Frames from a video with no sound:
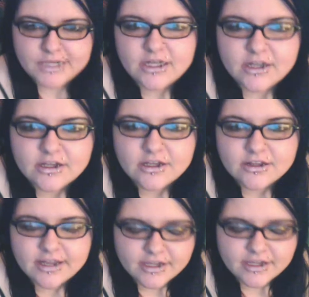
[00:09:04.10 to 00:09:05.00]
uh
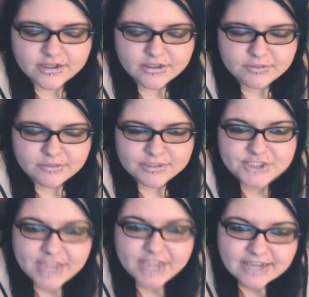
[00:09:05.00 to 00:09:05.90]
like but
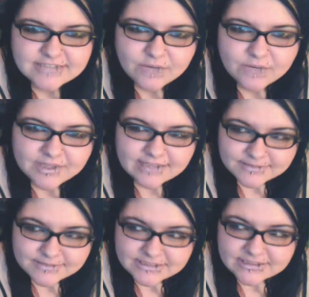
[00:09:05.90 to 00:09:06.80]
she hangs out with
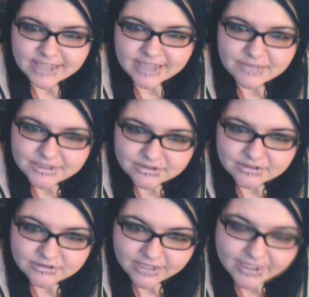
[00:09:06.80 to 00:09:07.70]
lesbians and gay
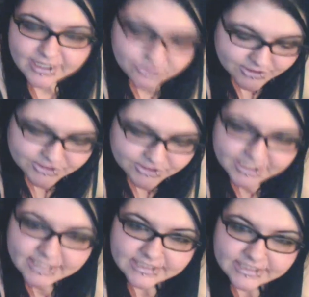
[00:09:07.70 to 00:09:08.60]
men and I don't
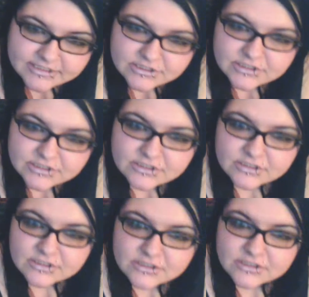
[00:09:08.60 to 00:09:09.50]
understand it
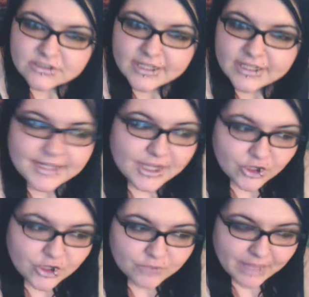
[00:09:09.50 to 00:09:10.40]
and
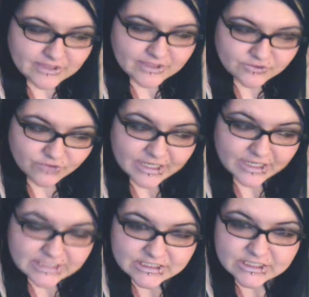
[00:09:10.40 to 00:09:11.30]
like her best
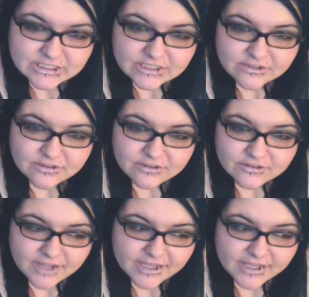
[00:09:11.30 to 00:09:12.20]
friend
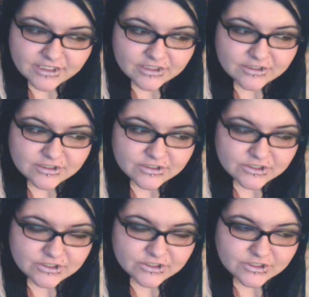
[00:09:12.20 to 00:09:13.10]
like
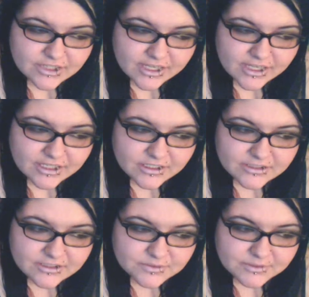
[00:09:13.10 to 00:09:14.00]
like
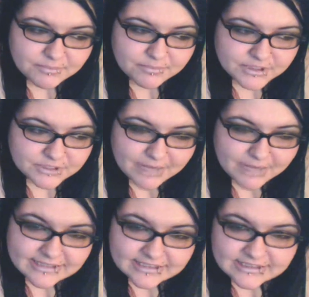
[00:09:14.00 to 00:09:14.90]
is with a bunch of
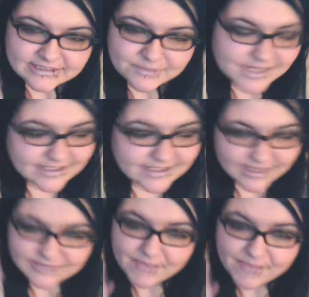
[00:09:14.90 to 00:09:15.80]
Mexicans I'm not saying
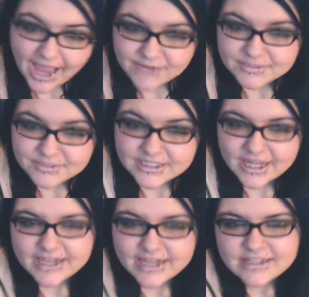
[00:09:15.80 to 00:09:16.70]
that's bad but
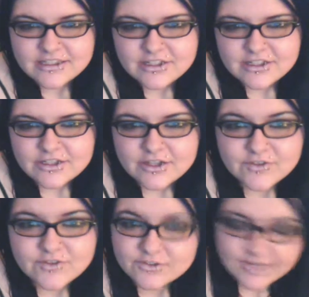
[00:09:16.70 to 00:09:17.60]
like
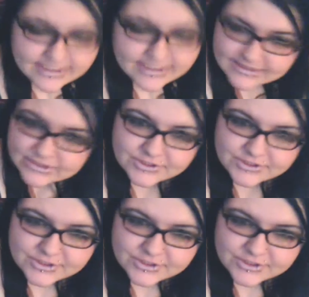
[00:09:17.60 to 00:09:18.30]
if you're racist, you just